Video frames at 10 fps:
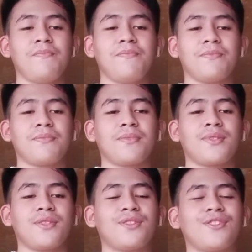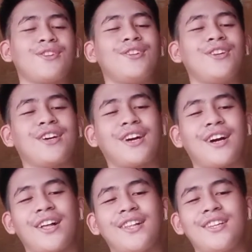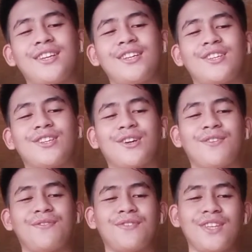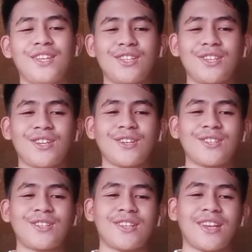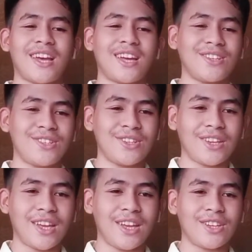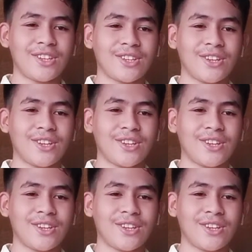welcome you all to the College of Teachers Education.